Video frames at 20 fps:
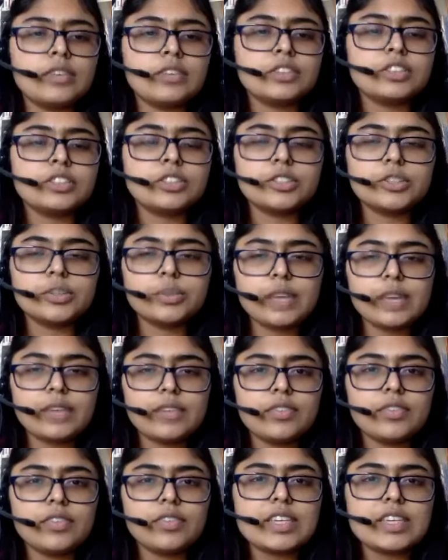sure. So we have
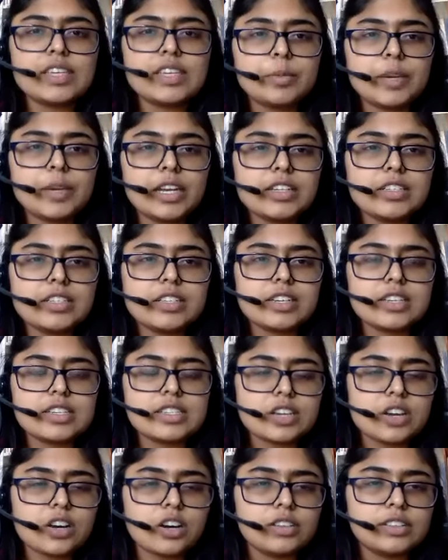a Facebook page and
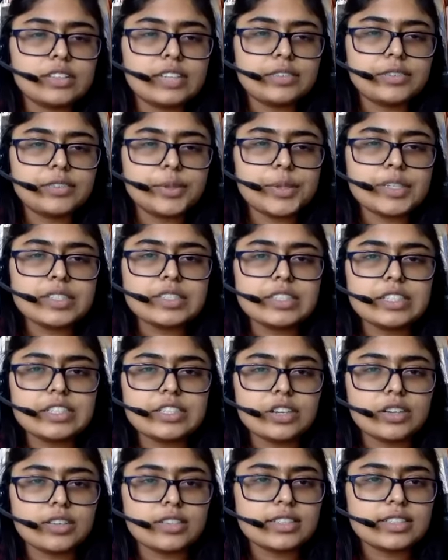it's called FUSD
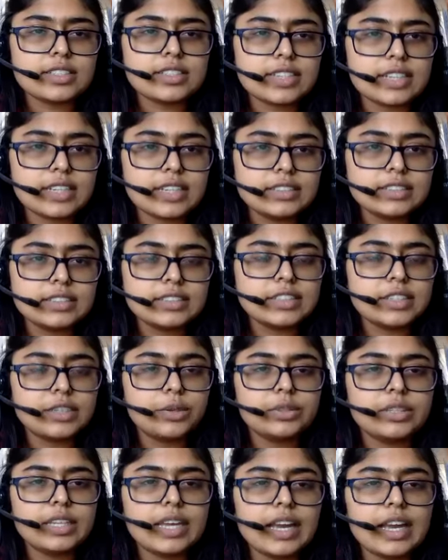Talent Success.
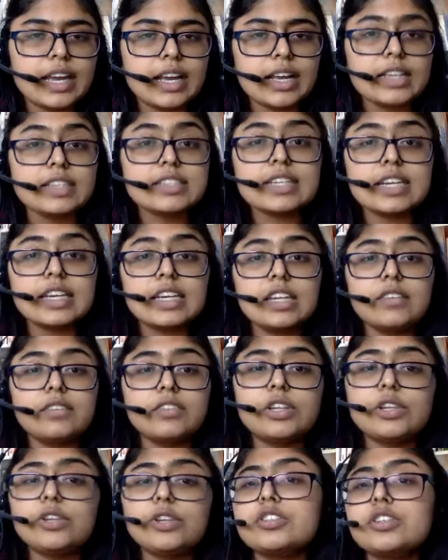So that has any of
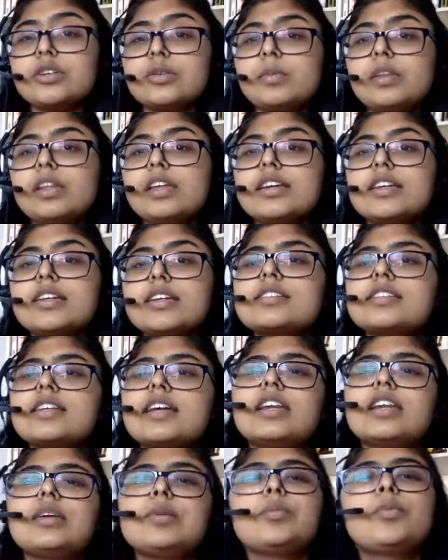the YouTube links,
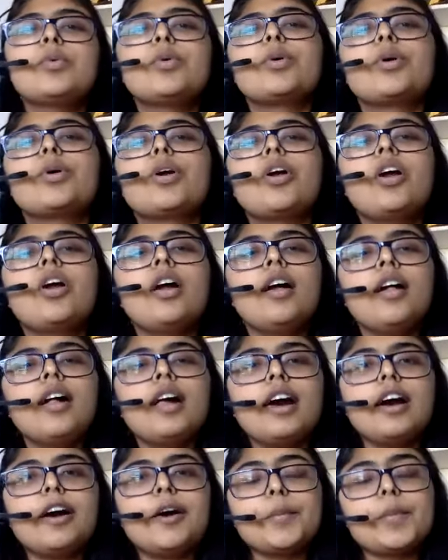any more
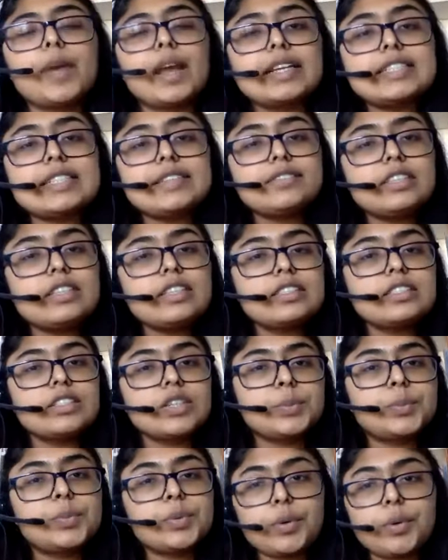activities
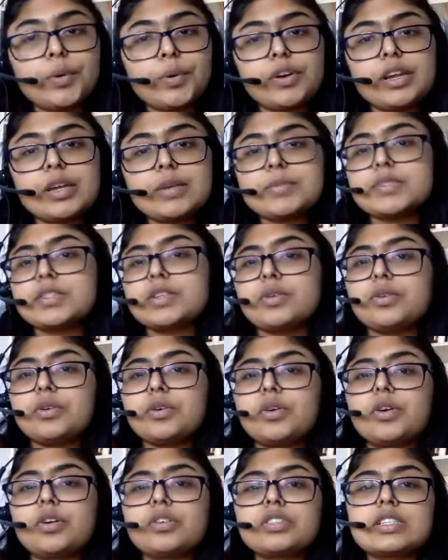or programs
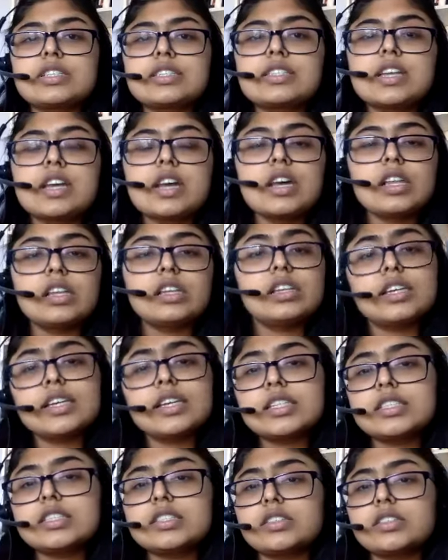or just
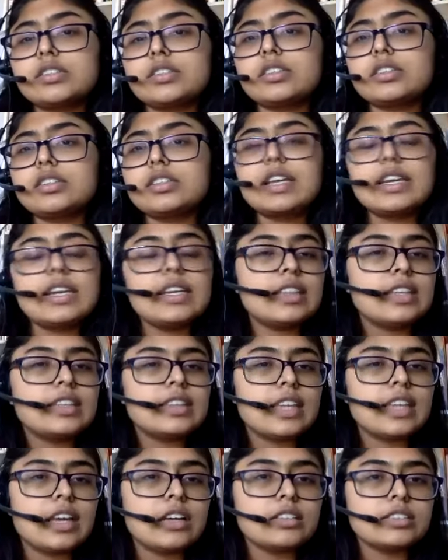links or
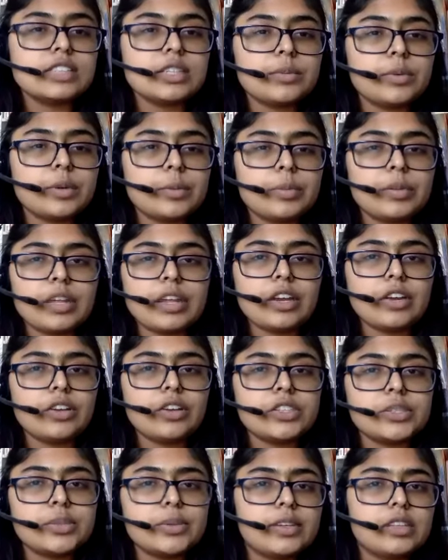anything else that we're planning
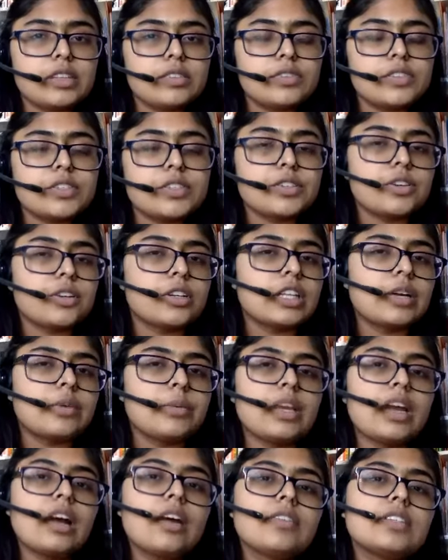on doing in the future or that
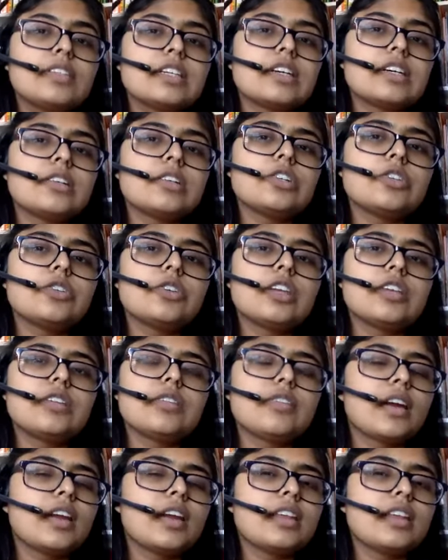we have done, you can
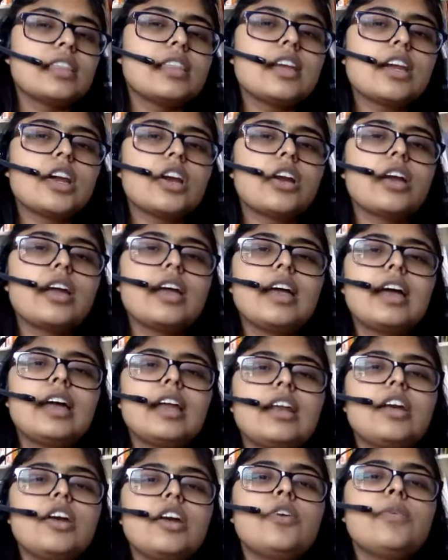find it there.
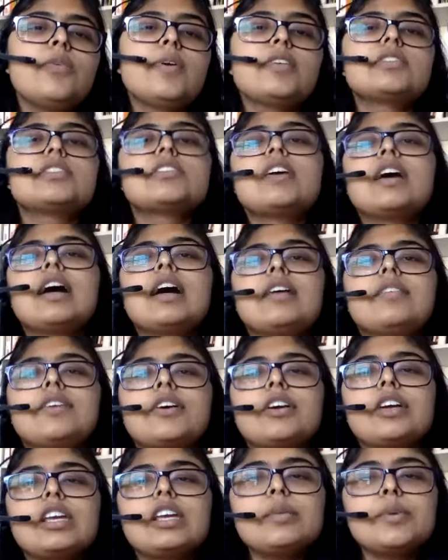And we also have
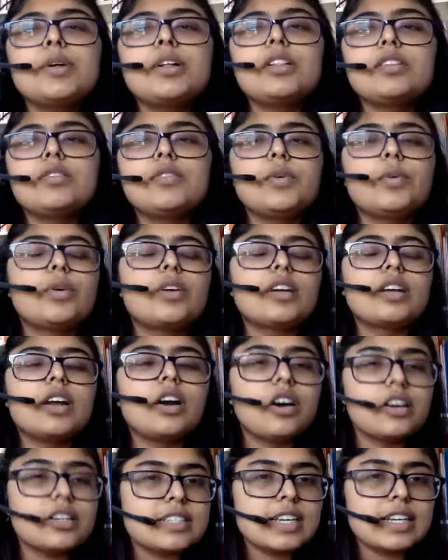our email if you want to
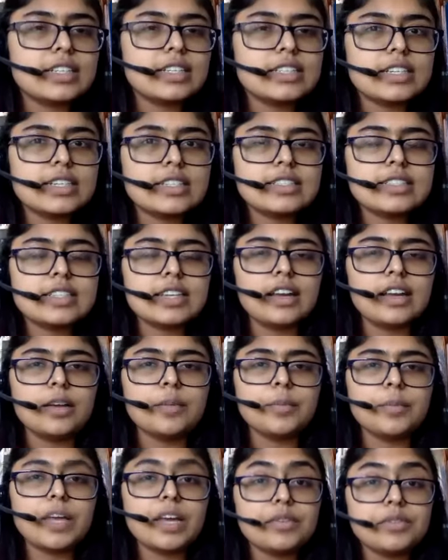contact us,
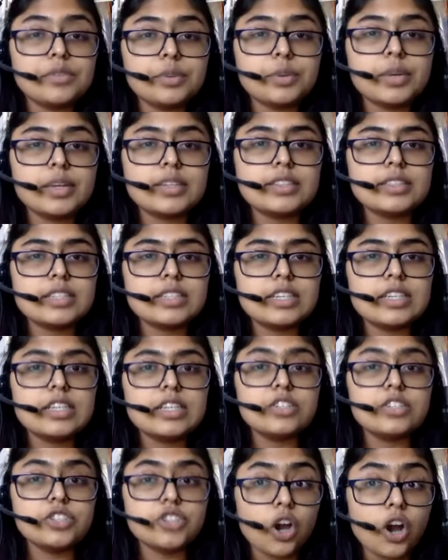
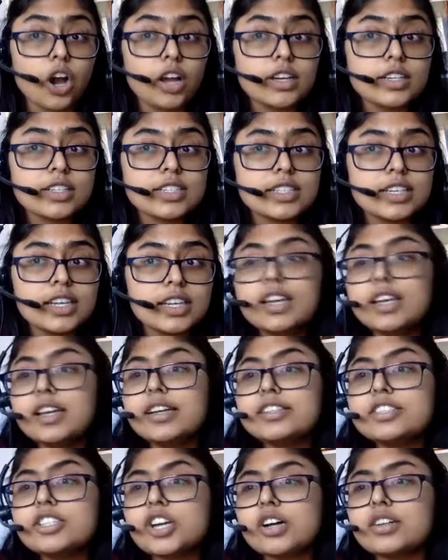
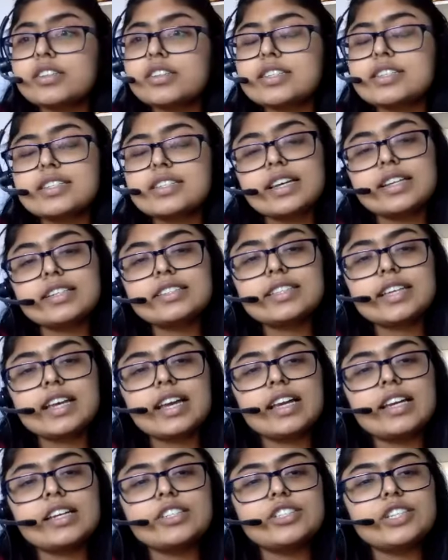
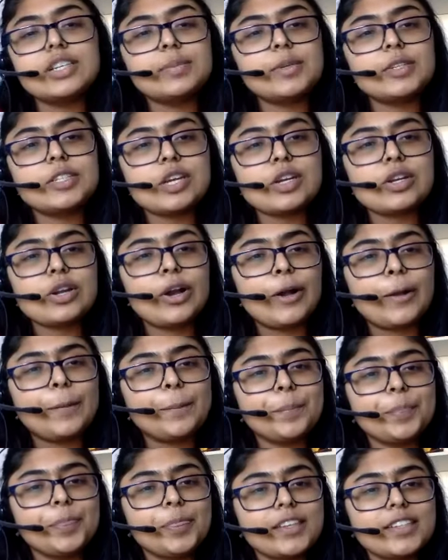
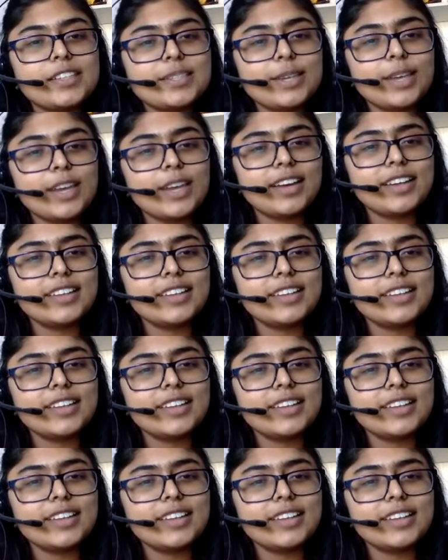fusd.talentsuccess@gmail.com. So yeah.